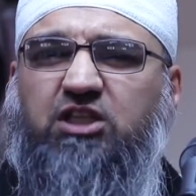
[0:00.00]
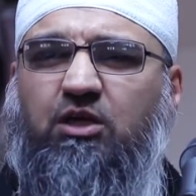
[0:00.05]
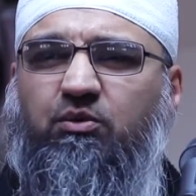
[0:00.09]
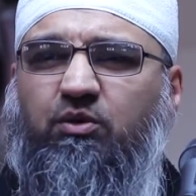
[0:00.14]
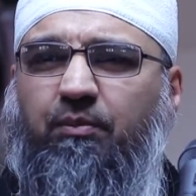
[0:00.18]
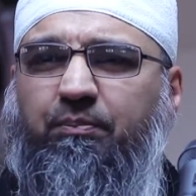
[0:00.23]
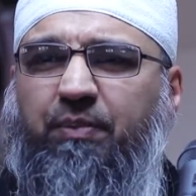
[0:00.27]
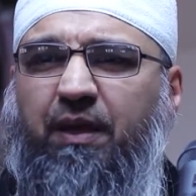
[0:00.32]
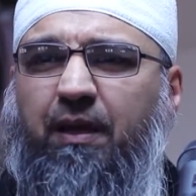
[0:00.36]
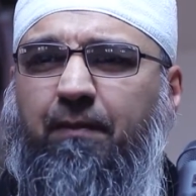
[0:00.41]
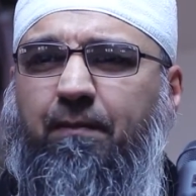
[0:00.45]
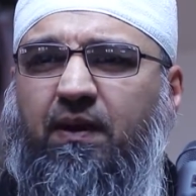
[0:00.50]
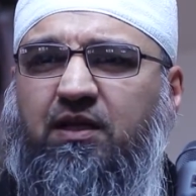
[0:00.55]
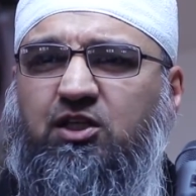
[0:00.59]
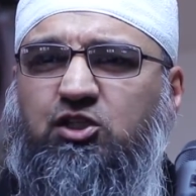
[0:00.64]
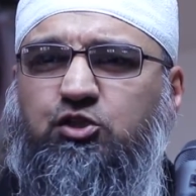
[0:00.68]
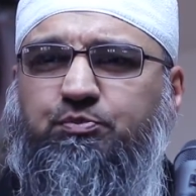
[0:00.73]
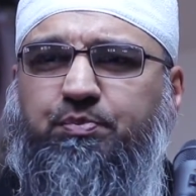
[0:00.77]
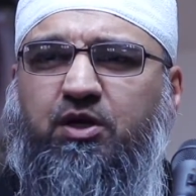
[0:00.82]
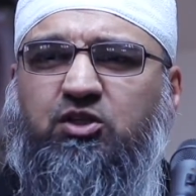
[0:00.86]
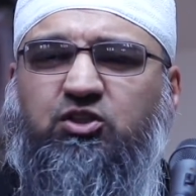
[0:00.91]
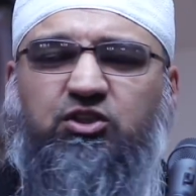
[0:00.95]
that were the people, these
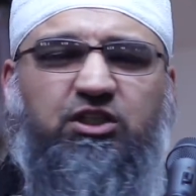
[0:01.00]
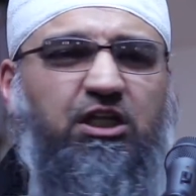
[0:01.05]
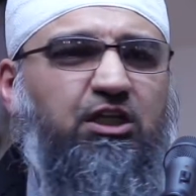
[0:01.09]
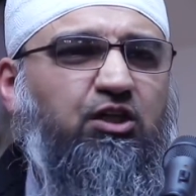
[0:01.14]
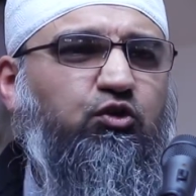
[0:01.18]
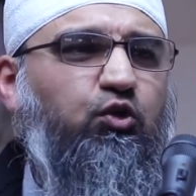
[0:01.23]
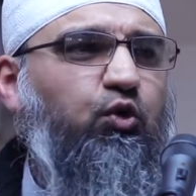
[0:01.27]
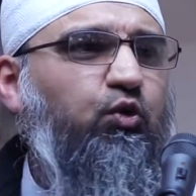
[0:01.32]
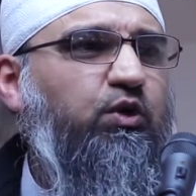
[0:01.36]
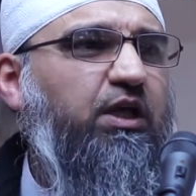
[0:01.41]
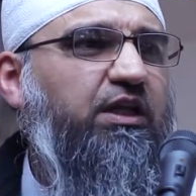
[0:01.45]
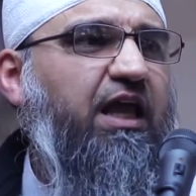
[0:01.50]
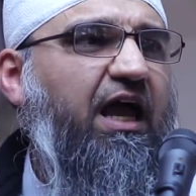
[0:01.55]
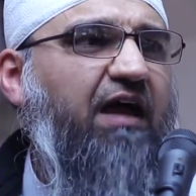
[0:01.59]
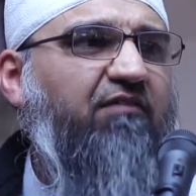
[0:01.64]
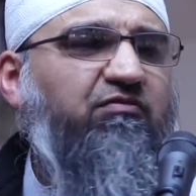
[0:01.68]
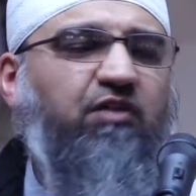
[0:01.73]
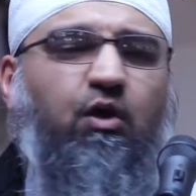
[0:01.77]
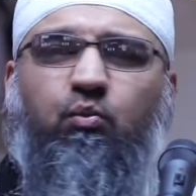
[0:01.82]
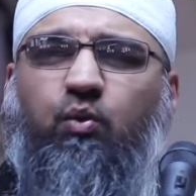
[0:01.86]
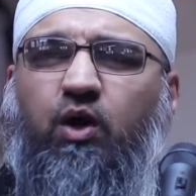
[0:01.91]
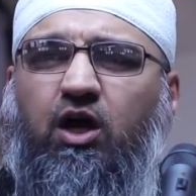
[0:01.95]
spirituals that they do, that they have
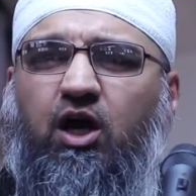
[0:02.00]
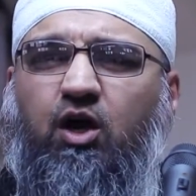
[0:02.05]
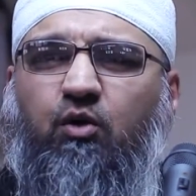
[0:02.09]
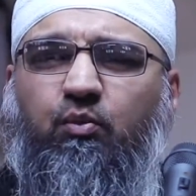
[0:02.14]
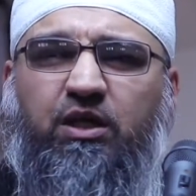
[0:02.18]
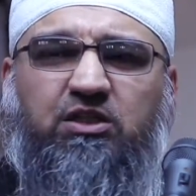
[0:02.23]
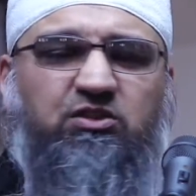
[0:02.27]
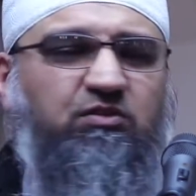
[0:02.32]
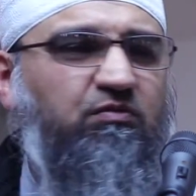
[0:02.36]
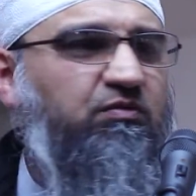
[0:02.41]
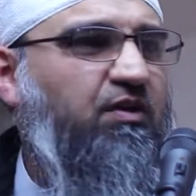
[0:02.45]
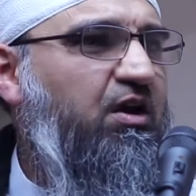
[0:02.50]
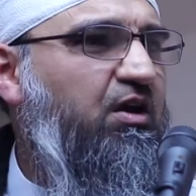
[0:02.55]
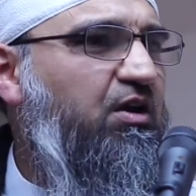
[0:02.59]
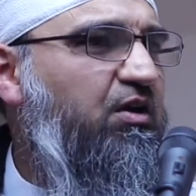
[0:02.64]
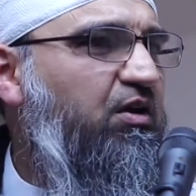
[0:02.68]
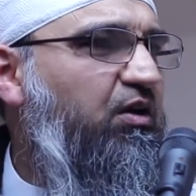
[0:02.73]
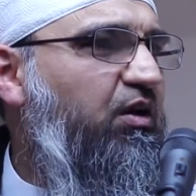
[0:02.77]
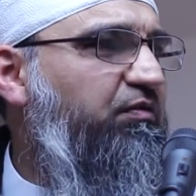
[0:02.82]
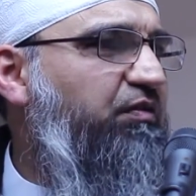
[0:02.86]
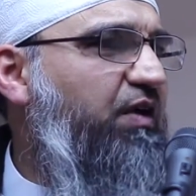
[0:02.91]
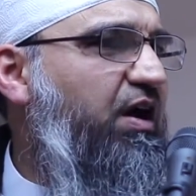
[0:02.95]
their whirlwinds
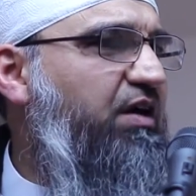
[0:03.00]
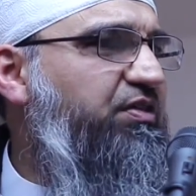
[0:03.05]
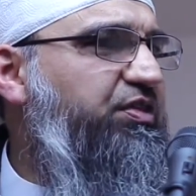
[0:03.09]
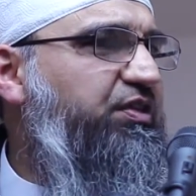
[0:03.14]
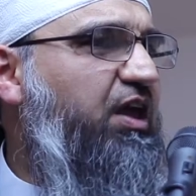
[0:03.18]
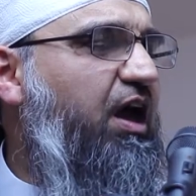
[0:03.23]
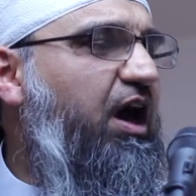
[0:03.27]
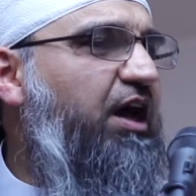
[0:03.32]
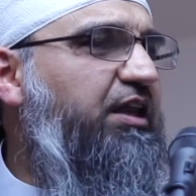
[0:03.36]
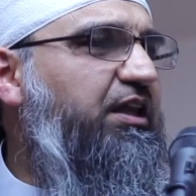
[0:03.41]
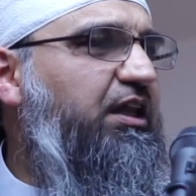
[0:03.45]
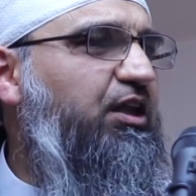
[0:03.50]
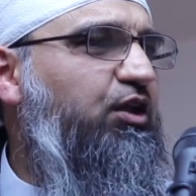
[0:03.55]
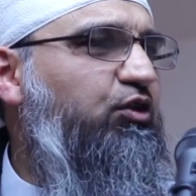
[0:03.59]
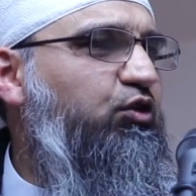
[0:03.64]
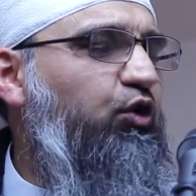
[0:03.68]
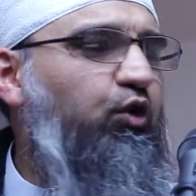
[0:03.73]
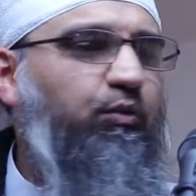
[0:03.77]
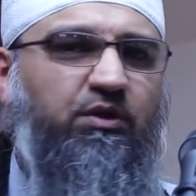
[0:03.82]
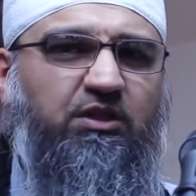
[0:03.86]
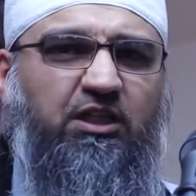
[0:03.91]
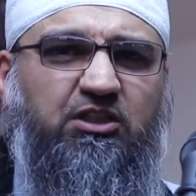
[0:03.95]
of adhkar that they
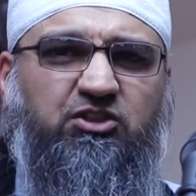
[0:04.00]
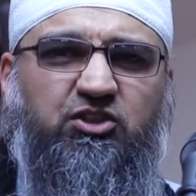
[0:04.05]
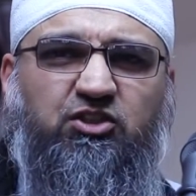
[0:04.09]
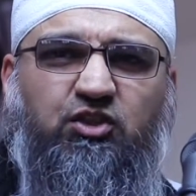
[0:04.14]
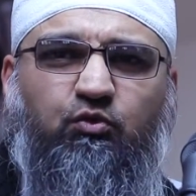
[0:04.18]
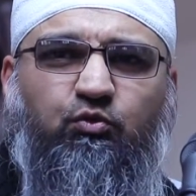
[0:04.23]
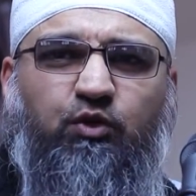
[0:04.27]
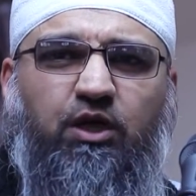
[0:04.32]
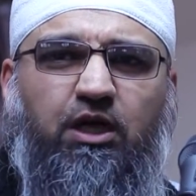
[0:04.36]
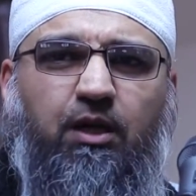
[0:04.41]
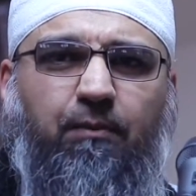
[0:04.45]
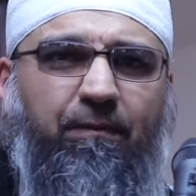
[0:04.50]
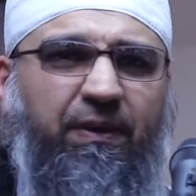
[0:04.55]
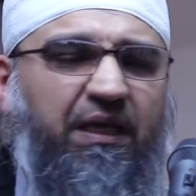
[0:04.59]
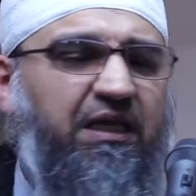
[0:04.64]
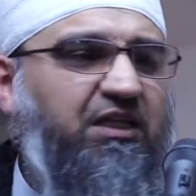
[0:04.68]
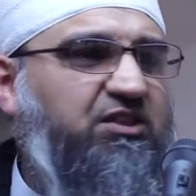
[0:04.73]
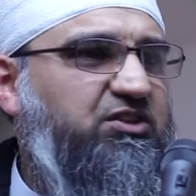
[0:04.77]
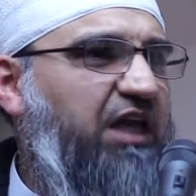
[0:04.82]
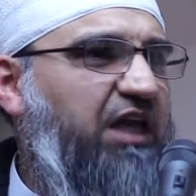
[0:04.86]
do. But this is the real peace